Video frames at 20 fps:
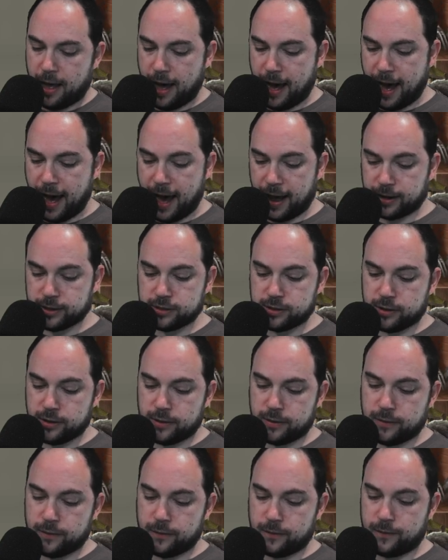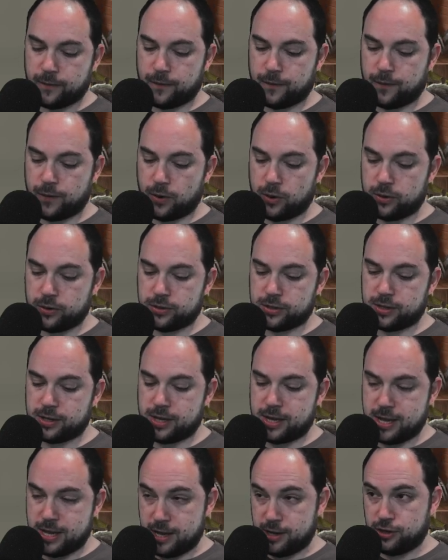Act first
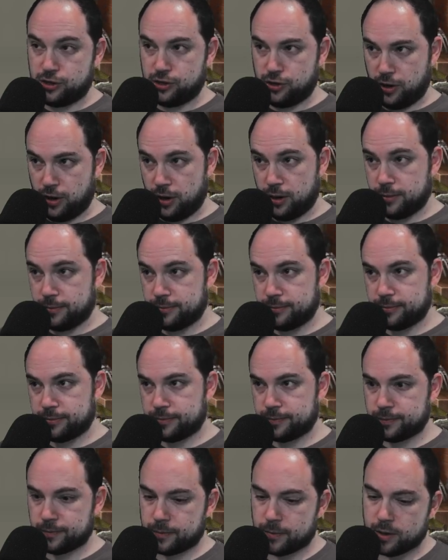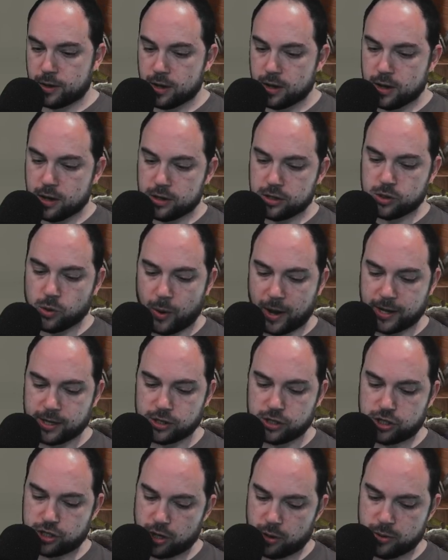each turn. So I
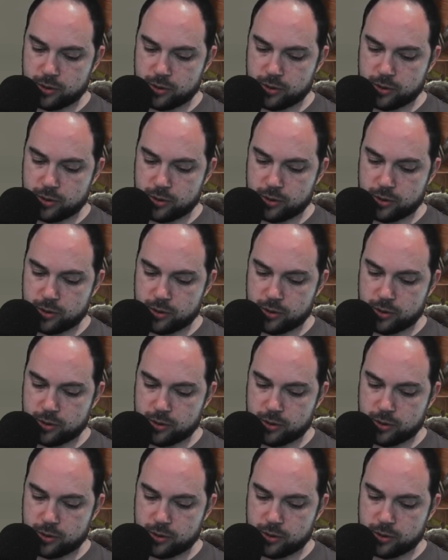can show